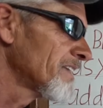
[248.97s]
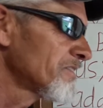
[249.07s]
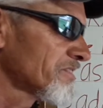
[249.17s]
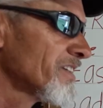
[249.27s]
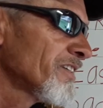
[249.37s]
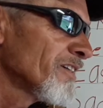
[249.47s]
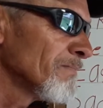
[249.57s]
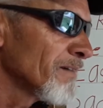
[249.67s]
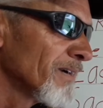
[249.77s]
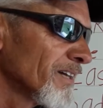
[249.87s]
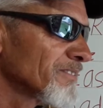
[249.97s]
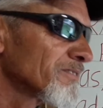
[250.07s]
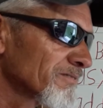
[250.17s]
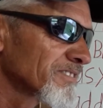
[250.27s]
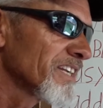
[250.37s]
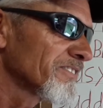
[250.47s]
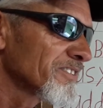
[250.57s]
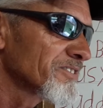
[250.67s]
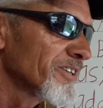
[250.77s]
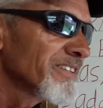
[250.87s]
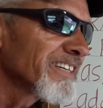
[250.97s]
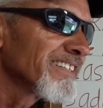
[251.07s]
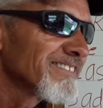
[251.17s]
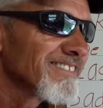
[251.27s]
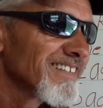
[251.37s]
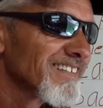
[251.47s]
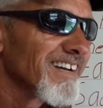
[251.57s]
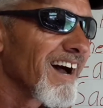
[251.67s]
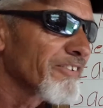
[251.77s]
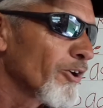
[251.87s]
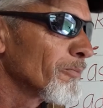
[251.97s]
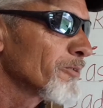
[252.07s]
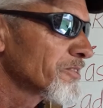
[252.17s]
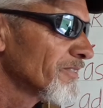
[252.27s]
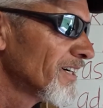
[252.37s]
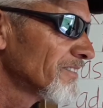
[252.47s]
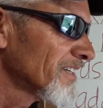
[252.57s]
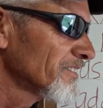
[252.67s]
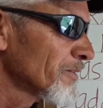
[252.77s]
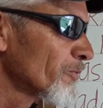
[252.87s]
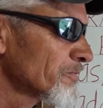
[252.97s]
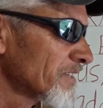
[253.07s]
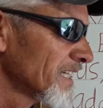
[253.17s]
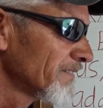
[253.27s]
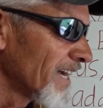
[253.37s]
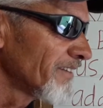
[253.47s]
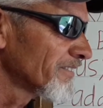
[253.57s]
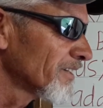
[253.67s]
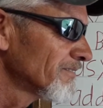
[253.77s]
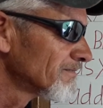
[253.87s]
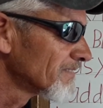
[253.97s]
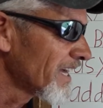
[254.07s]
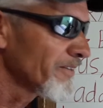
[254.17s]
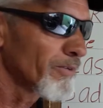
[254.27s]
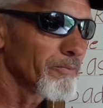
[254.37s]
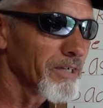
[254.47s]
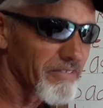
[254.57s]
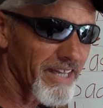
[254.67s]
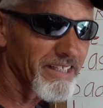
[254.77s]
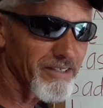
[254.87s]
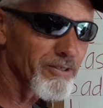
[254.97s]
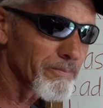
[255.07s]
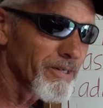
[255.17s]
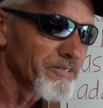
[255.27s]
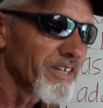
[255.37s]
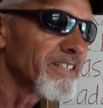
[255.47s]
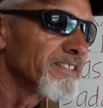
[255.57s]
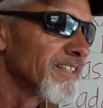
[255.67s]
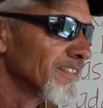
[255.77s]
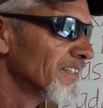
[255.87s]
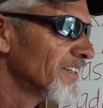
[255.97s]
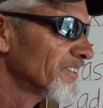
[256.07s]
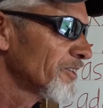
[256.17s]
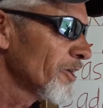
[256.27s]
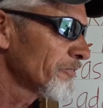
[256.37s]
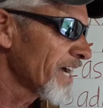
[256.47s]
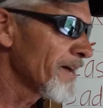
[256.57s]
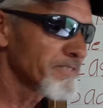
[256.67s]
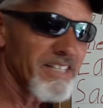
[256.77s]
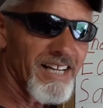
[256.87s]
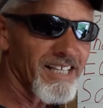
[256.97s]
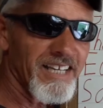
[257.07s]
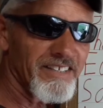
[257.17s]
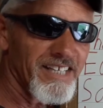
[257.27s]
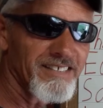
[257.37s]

I just said, here, my mother sent this to you. I told them who she was. I didn't know where she lived. I don't know. Hey, well, we thank you. We appreciate it. You know, times ain't like that now.